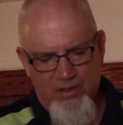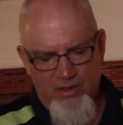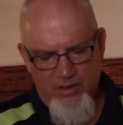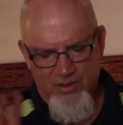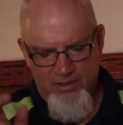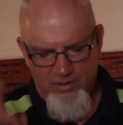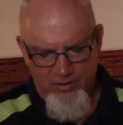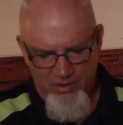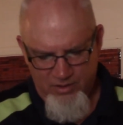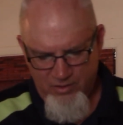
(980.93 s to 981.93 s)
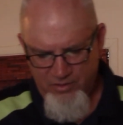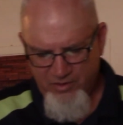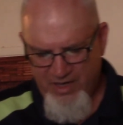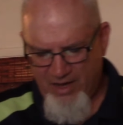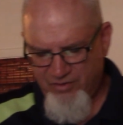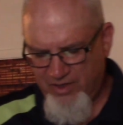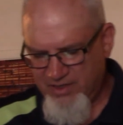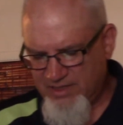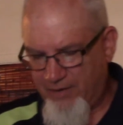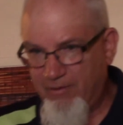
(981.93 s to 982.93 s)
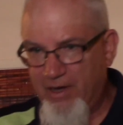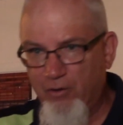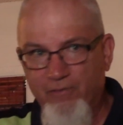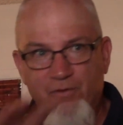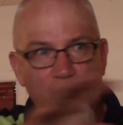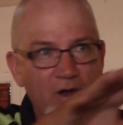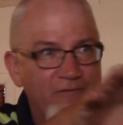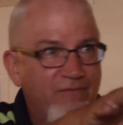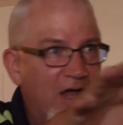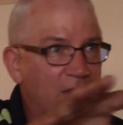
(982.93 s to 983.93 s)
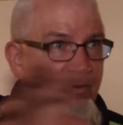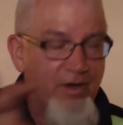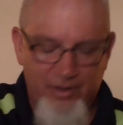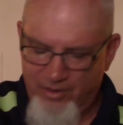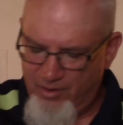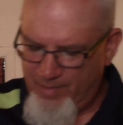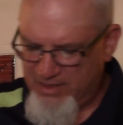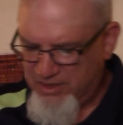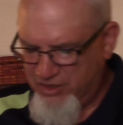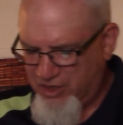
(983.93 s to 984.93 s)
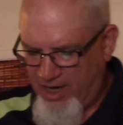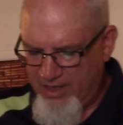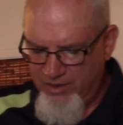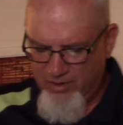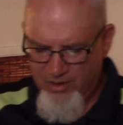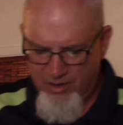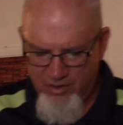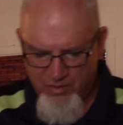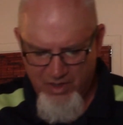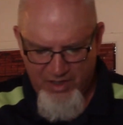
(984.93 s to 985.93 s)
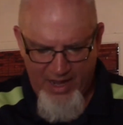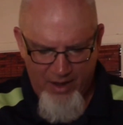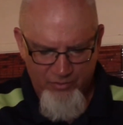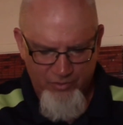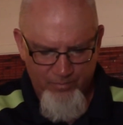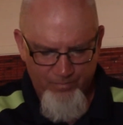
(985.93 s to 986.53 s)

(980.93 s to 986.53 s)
Uh, do, do your counting as I read, or if you want to follow along in the message guide, you can, you can count.